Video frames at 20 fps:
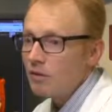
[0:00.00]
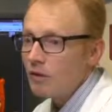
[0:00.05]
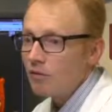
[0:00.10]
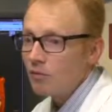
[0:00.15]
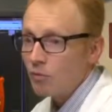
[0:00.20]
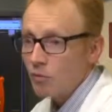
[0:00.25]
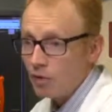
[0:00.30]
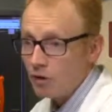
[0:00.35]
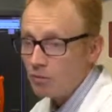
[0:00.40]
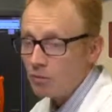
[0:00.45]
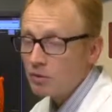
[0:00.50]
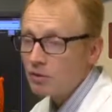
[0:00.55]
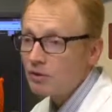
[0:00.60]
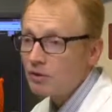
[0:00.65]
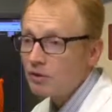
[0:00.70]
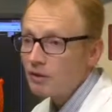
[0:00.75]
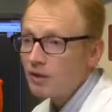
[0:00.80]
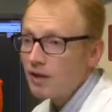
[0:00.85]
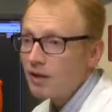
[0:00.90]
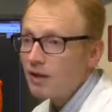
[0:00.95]
avoidable
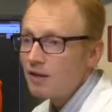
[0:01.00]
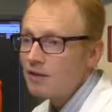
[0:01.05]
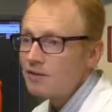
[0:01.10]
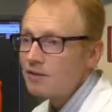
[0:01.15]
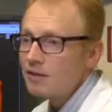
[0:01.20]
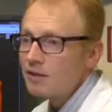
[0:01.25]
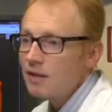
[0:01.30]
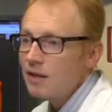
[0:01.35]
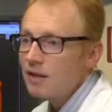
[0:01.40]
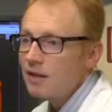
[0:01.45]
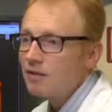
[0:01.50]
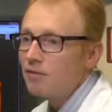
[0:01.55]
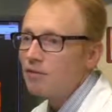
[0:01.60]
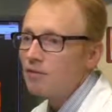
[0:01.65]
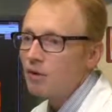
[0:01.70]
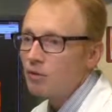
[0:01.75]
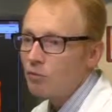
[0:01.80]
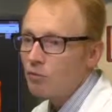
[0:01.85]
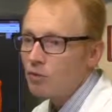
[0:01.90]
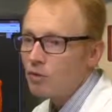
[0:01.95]
delays, and
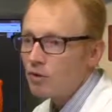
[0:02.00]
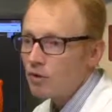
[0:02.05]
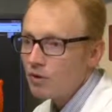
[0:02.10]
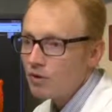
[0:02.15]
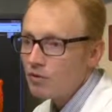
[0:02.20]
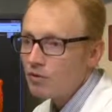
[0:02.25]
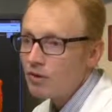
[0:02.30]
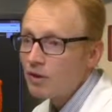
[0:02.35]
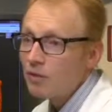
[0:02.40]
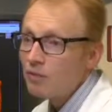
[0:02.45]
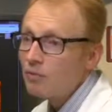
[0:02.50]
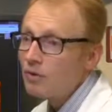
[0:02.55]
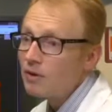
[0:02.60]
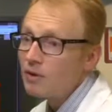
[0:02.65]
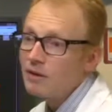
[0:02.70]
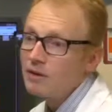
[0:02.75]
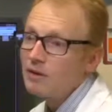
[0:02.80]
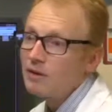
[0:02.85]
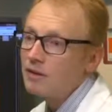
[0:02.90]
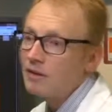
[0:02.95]
if there were, then
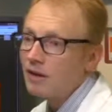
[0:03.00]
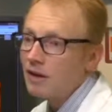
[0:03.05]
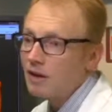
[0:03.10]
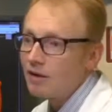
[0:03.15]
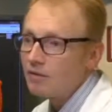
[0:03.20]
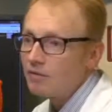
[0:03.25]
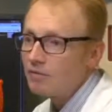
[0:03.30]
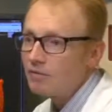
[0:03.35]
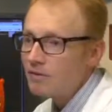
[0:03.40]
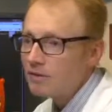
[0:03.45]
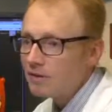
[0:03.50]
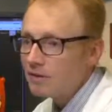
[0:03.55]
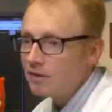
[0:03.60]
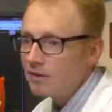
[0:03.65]
we kind of